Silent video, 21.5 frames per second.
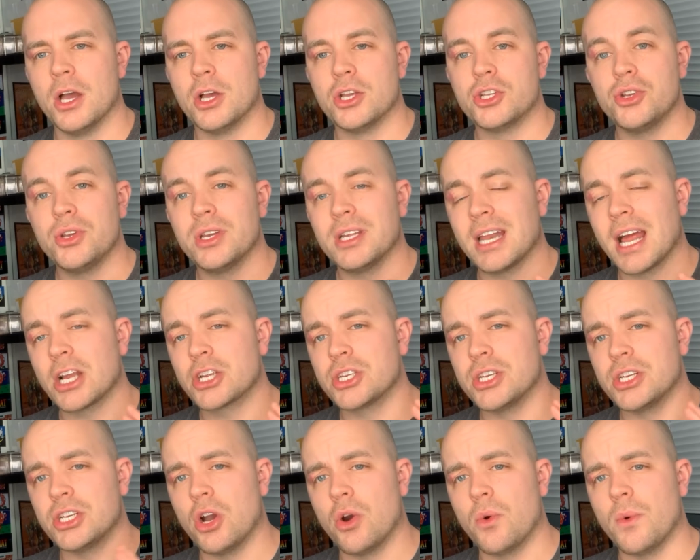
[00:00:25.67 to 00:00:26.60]
So you can
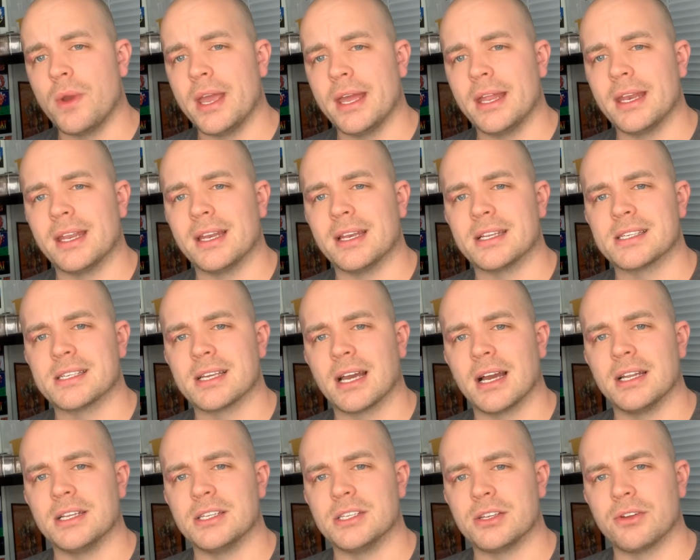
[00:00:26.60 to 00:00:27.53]
actually go in and
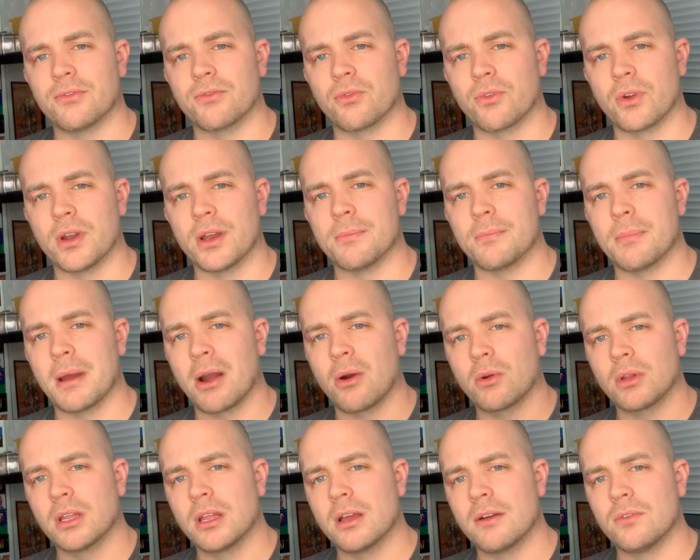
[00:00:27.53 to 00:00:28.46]
assign different
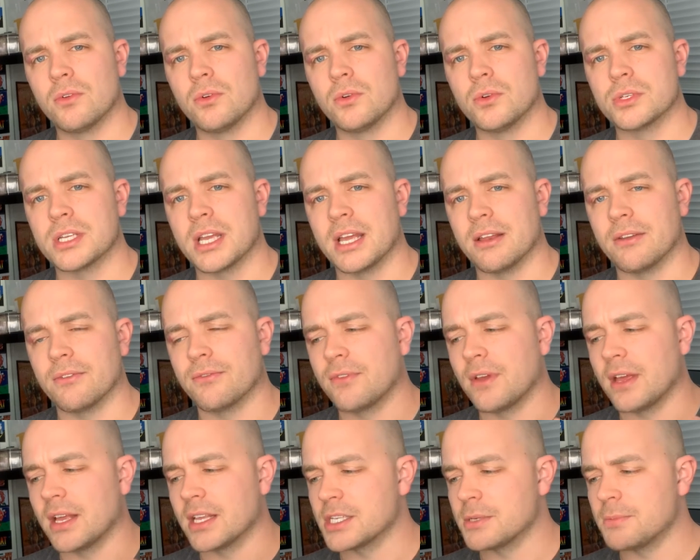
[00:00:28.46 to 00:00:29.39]
power levels and
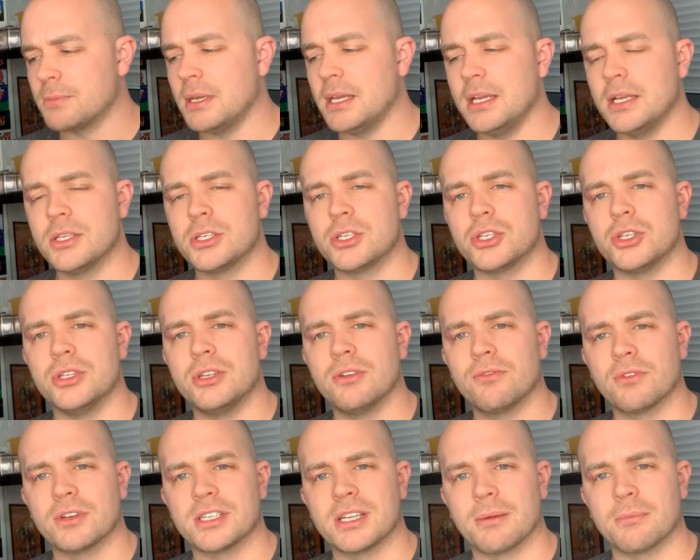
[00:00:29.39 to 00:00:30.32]
fan speeds to
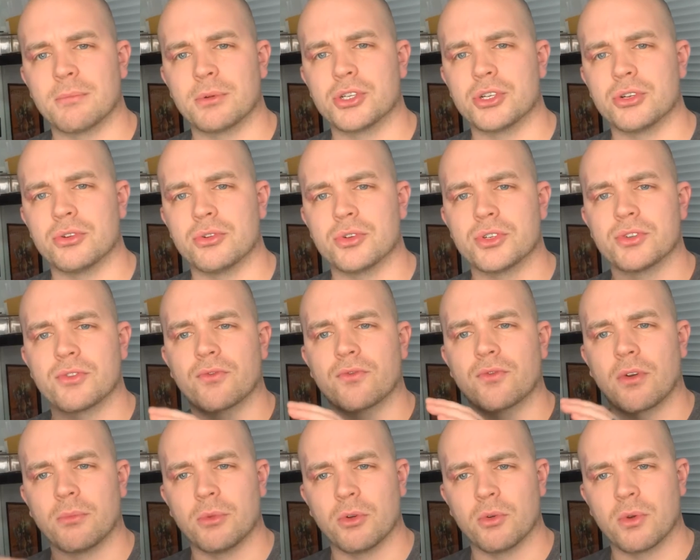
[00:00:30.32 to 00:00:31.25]
different temperatures
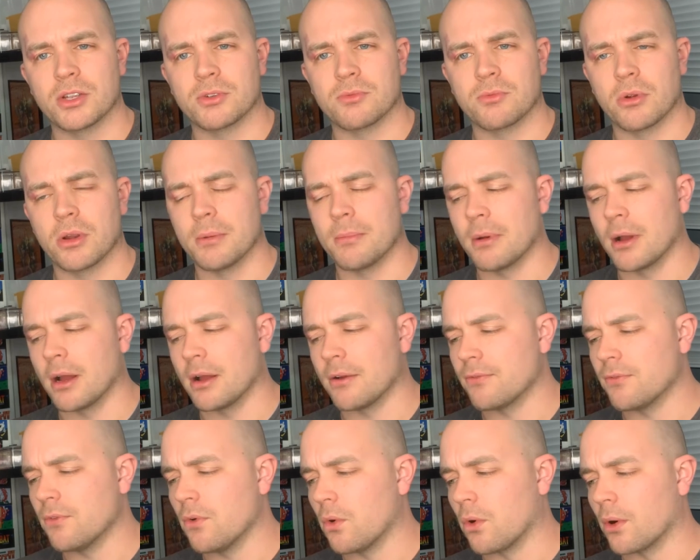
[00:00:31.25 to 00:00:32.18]
from your Raspberry Pi
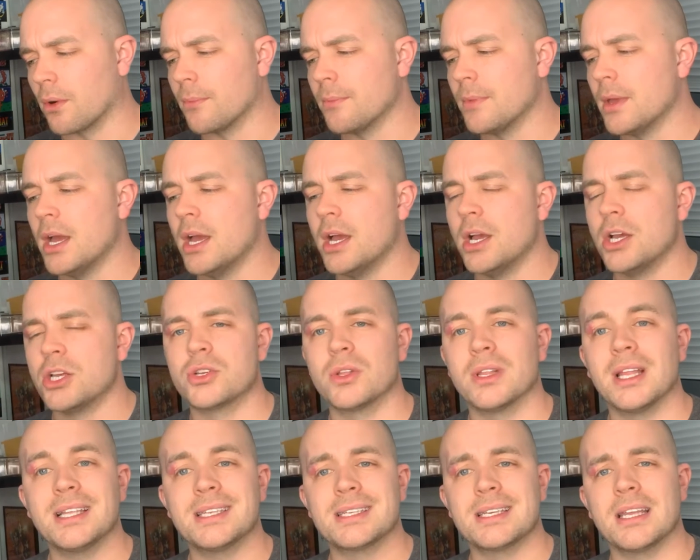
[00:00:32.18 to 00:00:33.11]
4. So
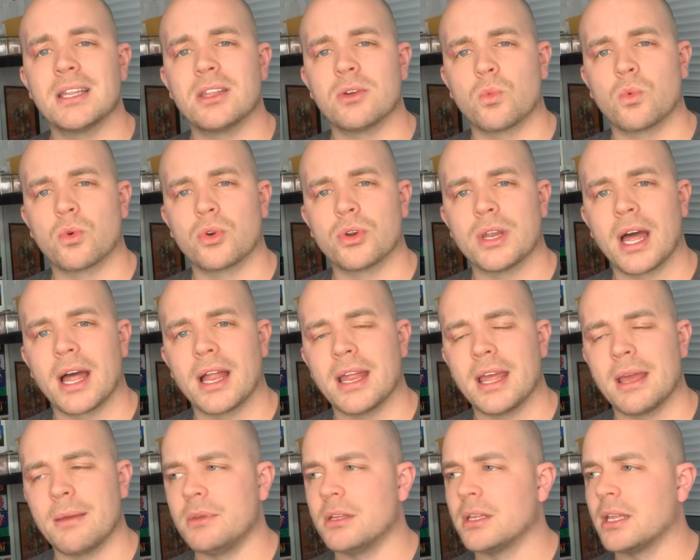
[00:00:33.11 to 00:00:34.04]
let's say that we're
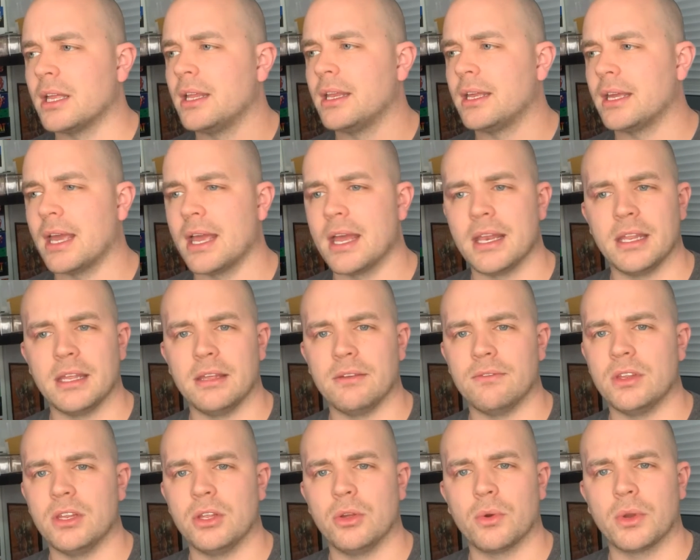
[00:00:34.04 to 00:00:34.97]
not emulating any
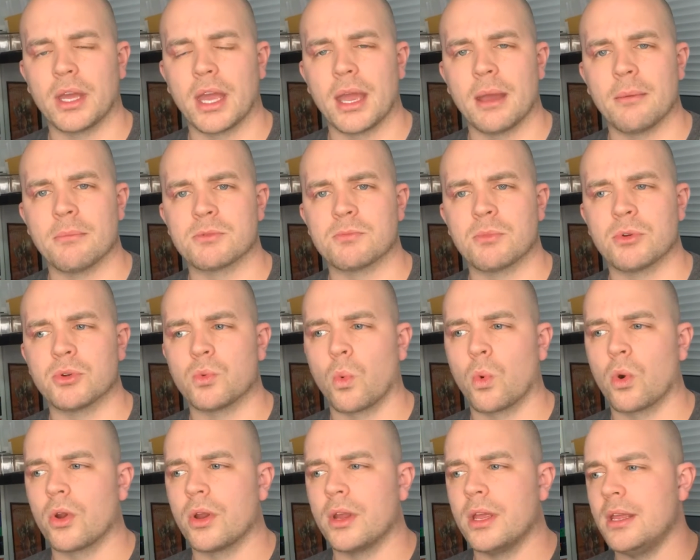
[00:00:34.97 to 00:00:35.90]
video games, but
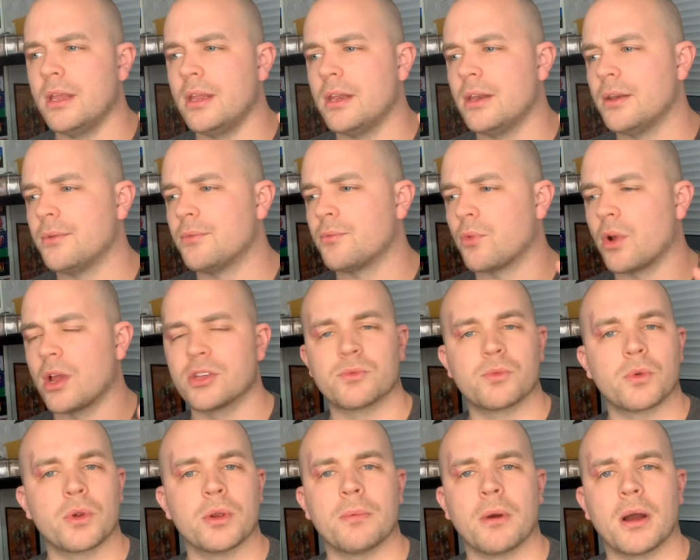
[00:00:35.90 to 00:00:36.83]
we're in
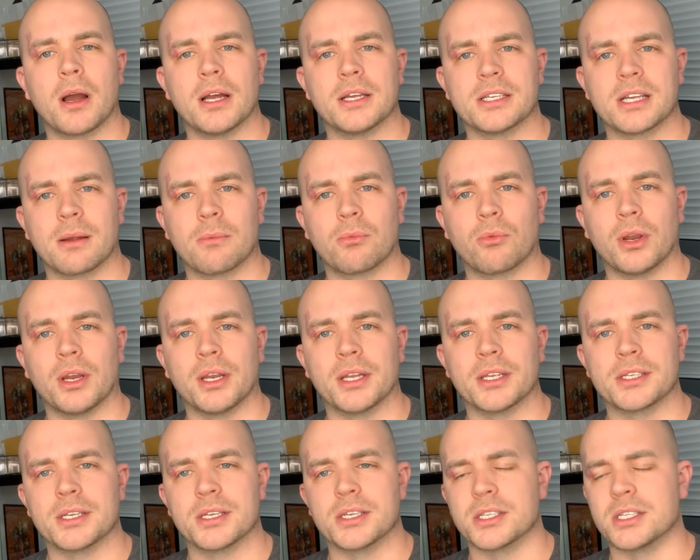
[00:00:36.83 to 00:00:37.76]
Raspberry Pi's operating
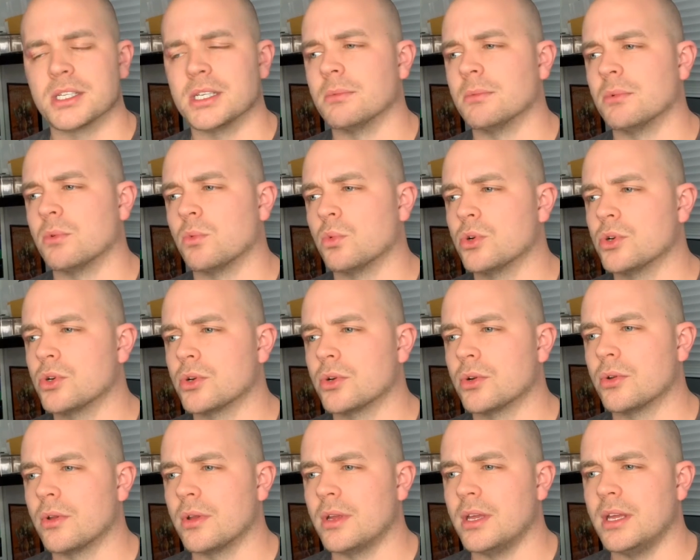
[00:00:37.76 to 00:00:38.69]
system and
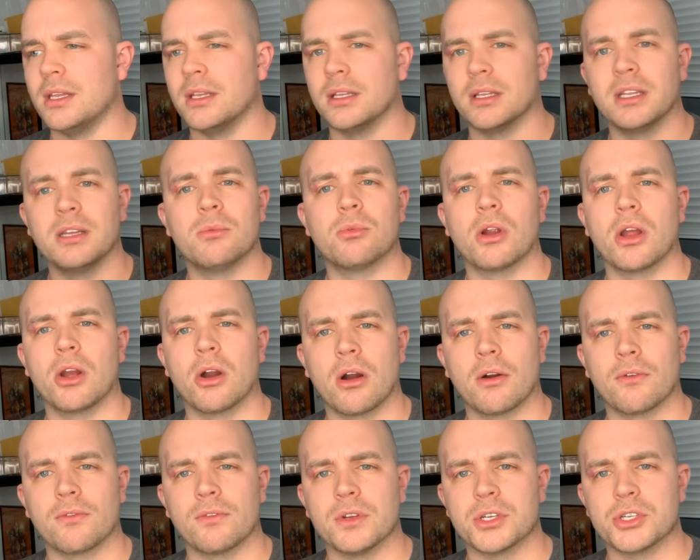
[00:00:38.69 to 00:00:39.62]
we're in
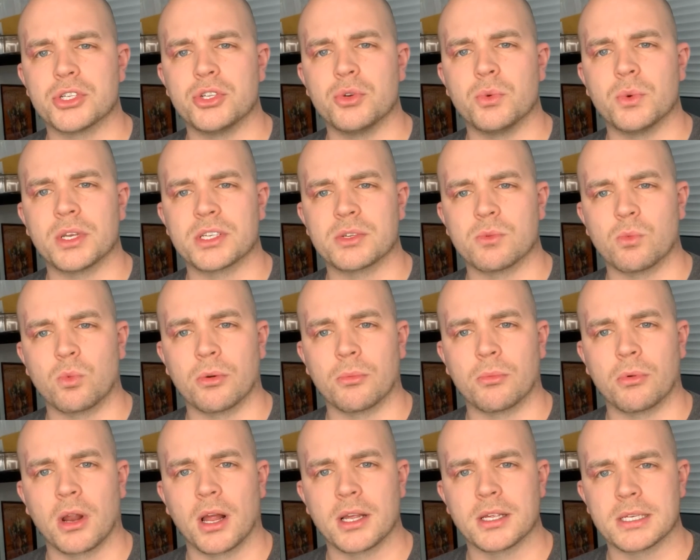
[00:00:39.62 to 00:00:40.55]
LibreOffice doing some word
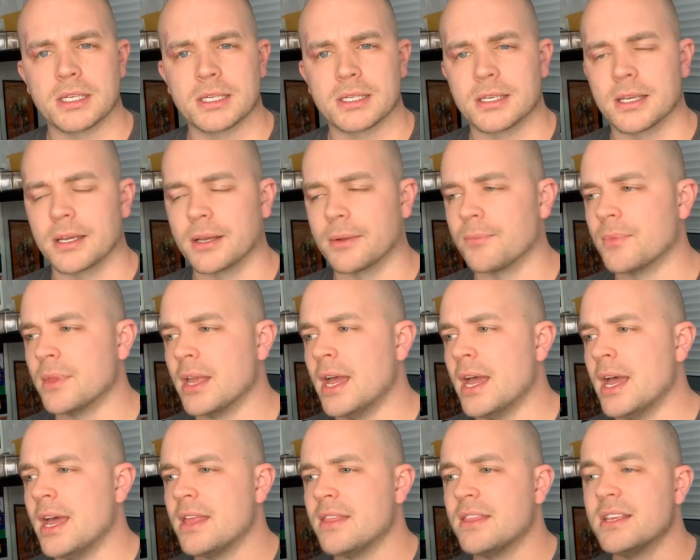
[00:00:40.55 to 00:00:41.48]
processing.
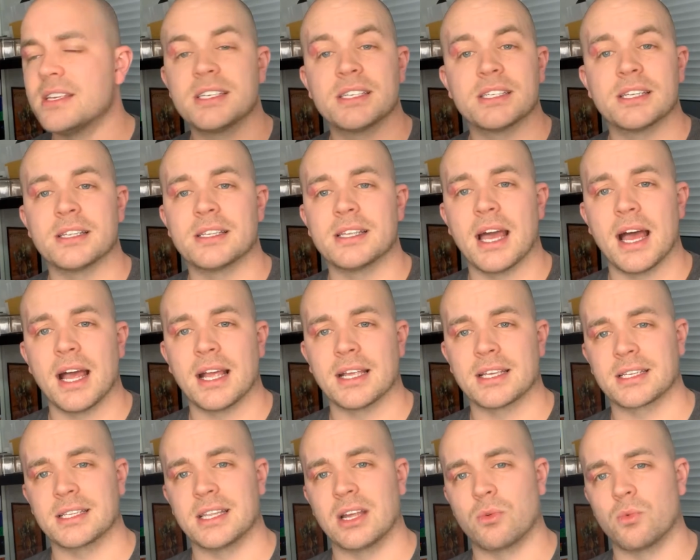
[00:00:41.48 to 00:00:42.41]
This is a
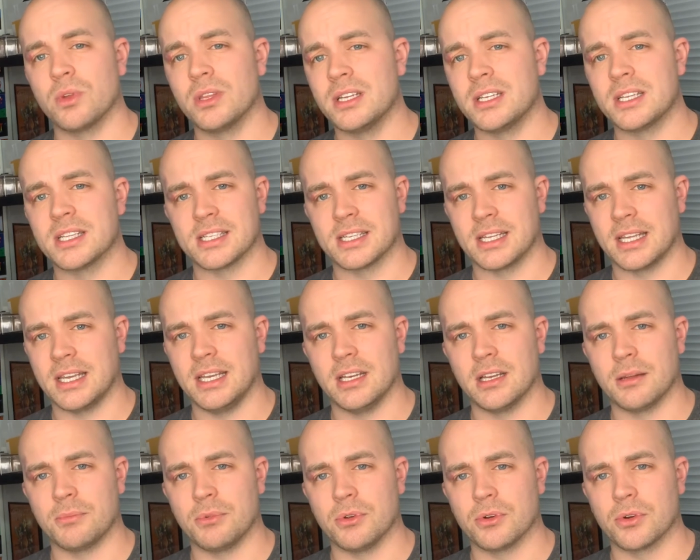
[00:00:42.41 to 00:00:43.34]
task that really doesn't
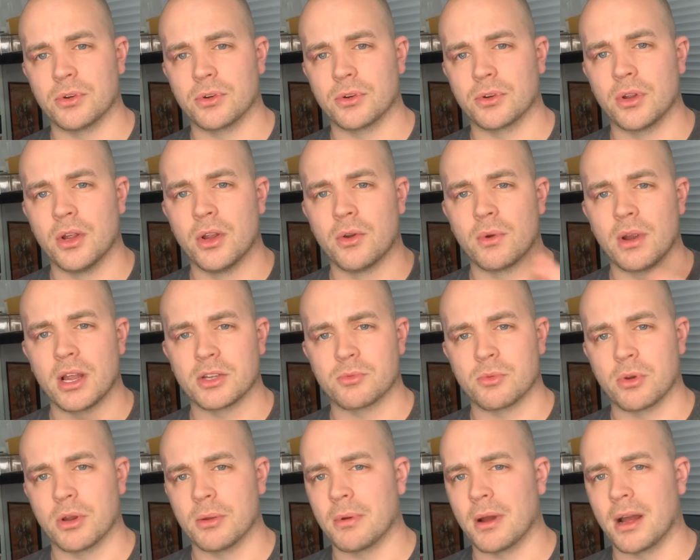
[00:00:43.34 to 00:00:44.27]
heat up your
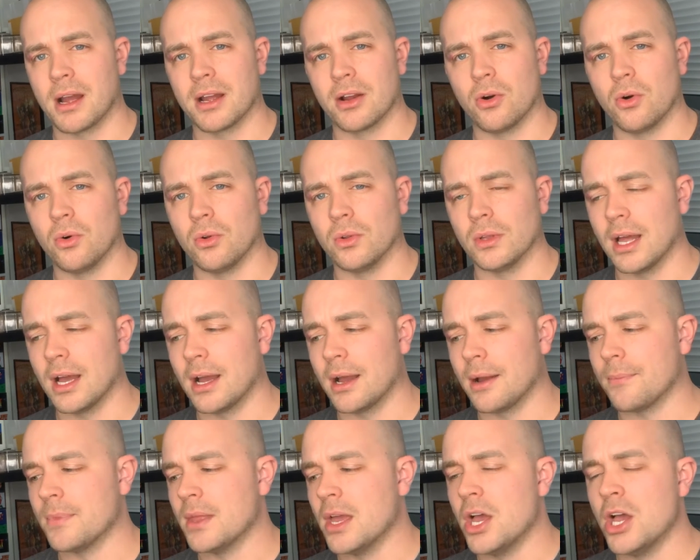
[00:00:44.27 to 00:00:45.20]
Raspberry Pi a whole
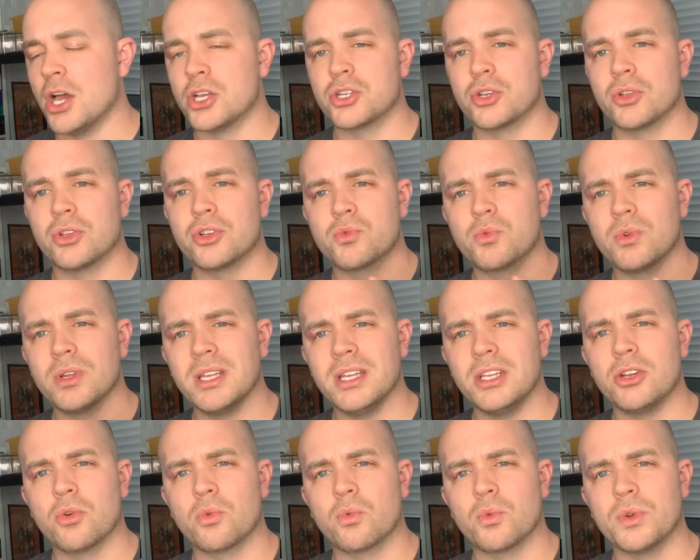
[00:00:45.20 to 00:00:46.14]
lot. So there's really
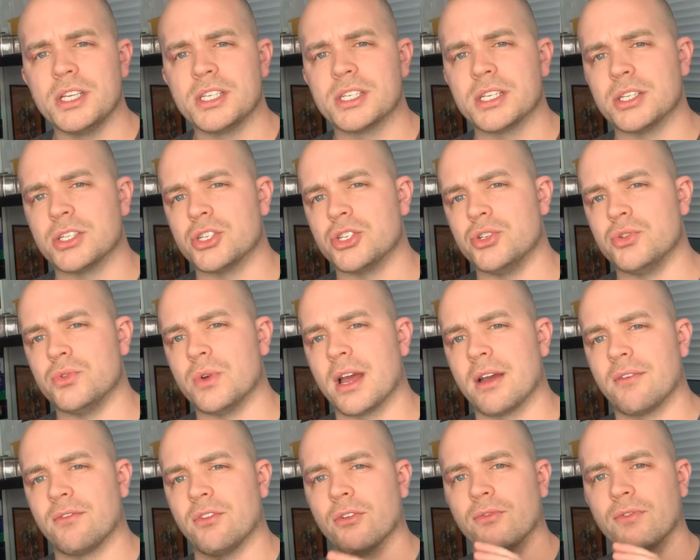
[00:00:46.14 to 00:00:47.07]
no reason to
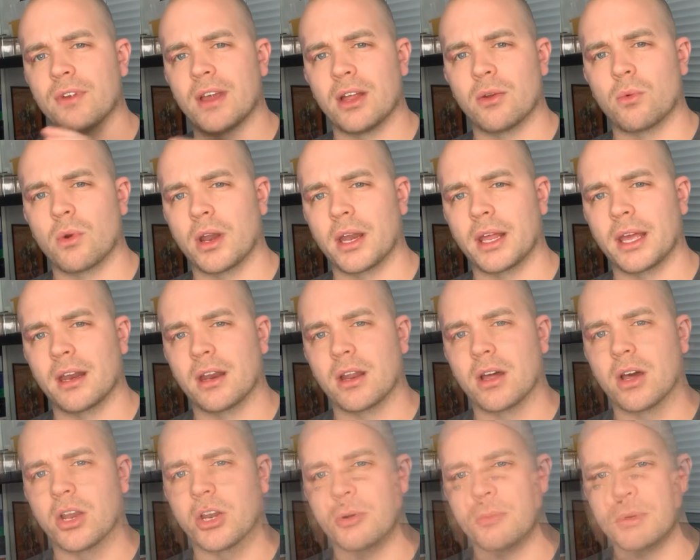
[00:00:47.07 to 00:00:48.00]
have your fan running at
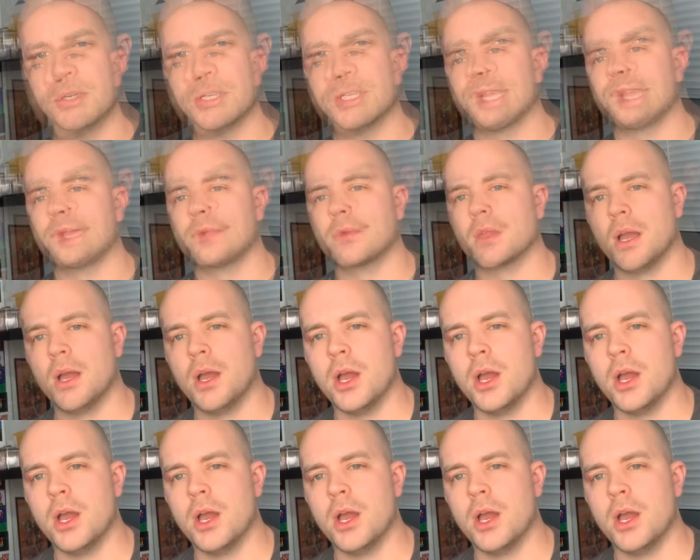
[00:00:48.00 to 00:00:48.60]
100%.